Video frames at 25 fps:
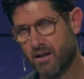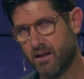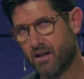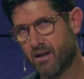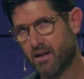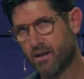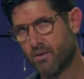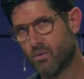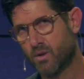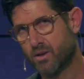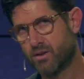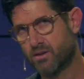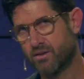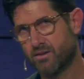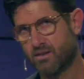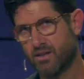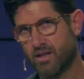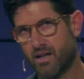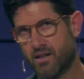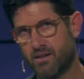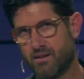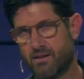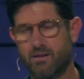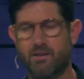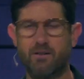And what does
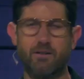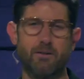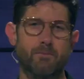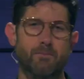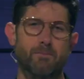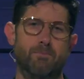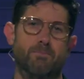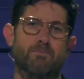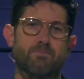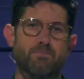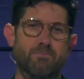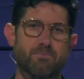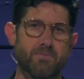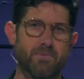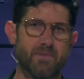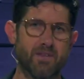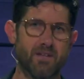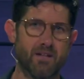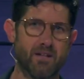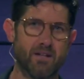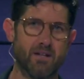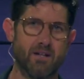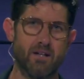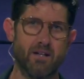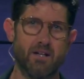God do?
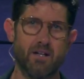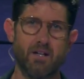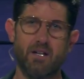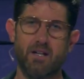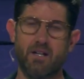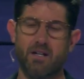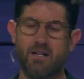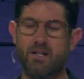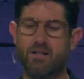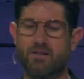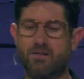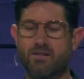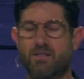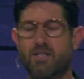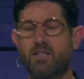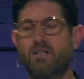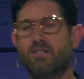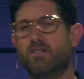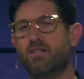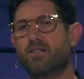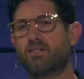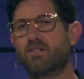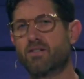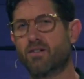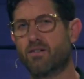He's
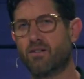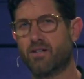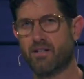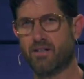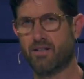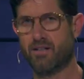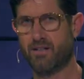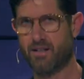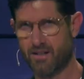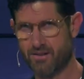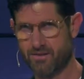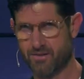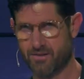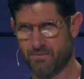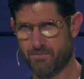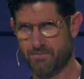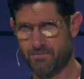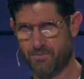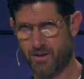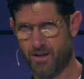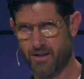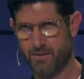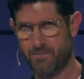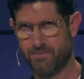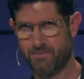teaching Jonah a lesson,
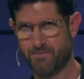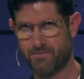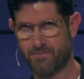right?